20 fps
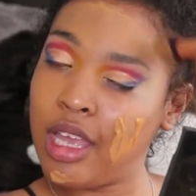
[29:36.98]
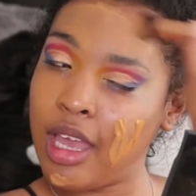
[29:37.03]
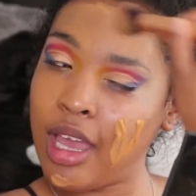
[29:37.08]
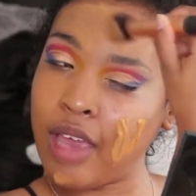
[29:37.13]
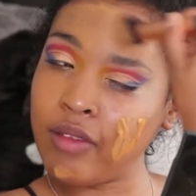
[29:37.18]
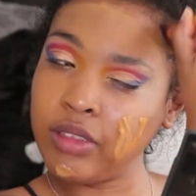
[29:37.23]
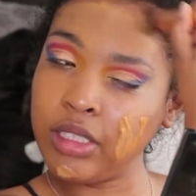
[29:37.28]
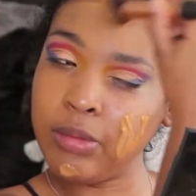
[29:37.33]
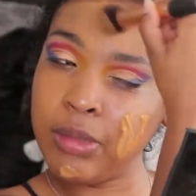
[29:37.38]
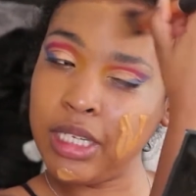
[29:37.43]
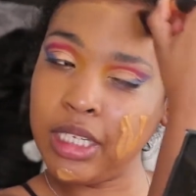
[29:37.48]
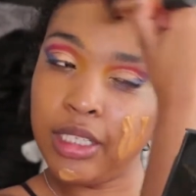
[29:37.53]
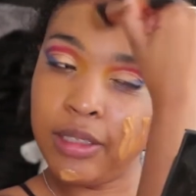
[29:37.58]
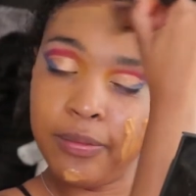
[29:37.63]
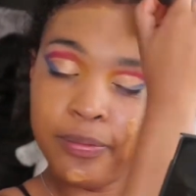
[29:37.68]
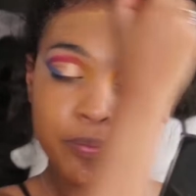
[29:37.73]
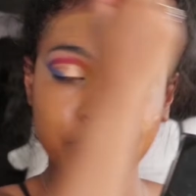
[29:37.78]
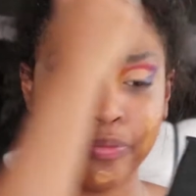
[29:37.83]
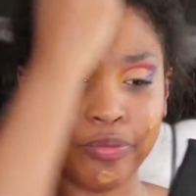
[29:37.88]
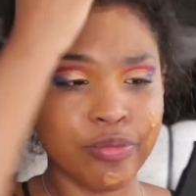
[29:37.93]
have to be,
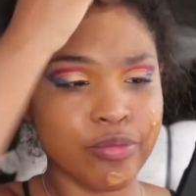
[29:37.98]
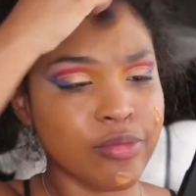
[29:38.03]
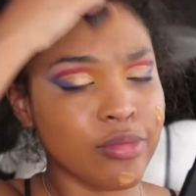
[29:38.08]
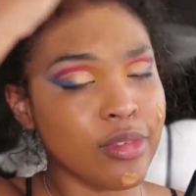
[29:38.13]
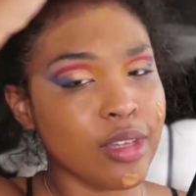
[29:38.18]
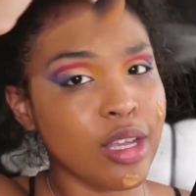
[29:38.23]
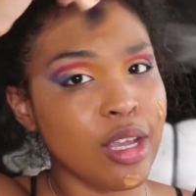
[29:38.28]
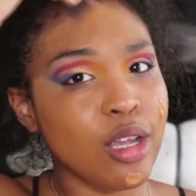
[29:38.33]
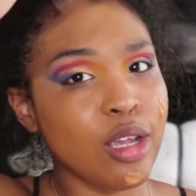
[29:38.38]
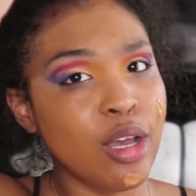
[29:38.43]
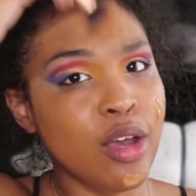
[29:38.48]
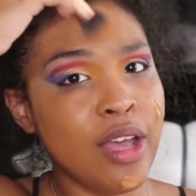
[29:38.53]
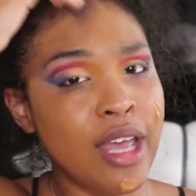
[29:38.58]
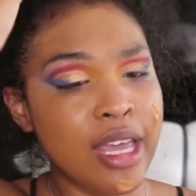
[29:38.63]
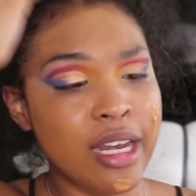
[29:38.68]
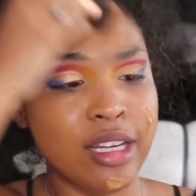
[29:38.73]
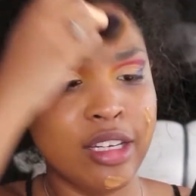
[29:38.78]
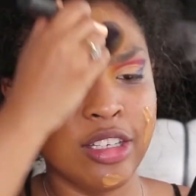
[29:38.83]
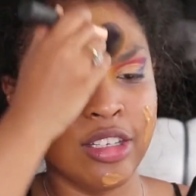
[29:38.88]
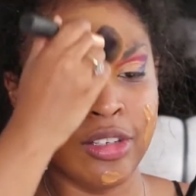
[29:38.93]
go
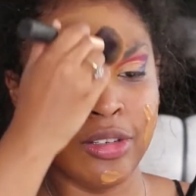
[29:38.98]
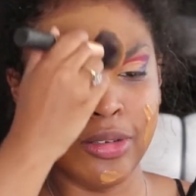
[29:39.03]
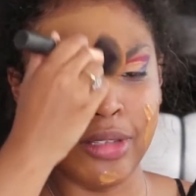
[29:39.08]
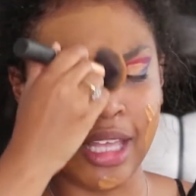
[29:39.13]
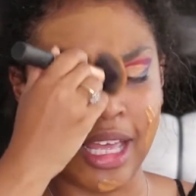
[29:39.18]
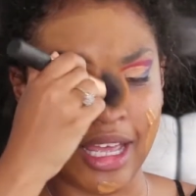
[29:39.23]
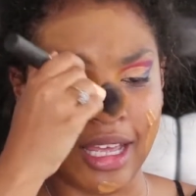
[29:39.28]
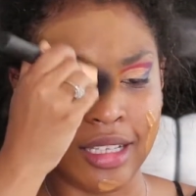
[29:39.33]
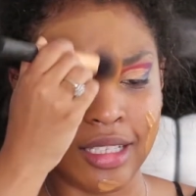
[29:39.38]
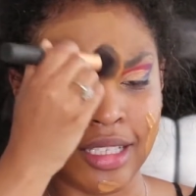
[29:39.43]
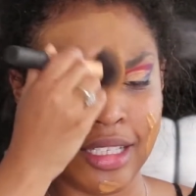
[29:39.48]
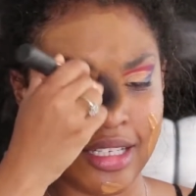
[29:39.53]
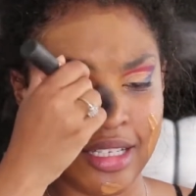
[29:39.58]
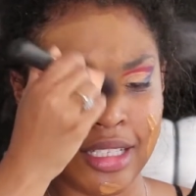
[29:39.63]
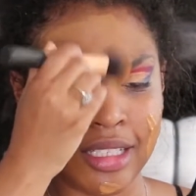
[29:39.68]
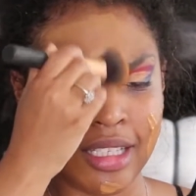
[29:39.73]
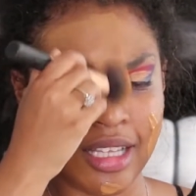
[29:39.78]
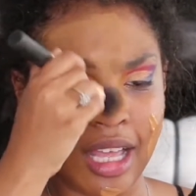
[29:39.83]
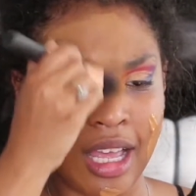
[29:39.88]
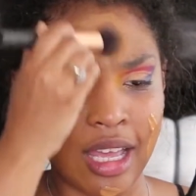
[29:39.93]
ahead and do that,
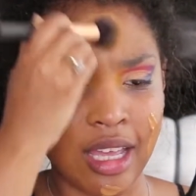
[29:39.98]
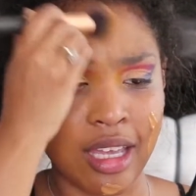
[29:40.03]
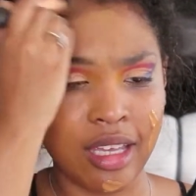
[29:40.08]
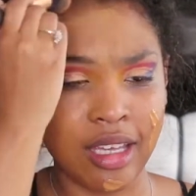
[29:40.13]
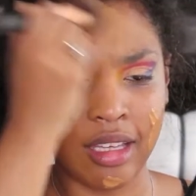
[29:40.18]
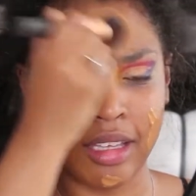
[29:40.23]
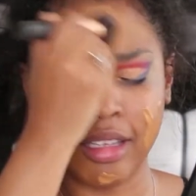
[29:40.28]
sis. Like,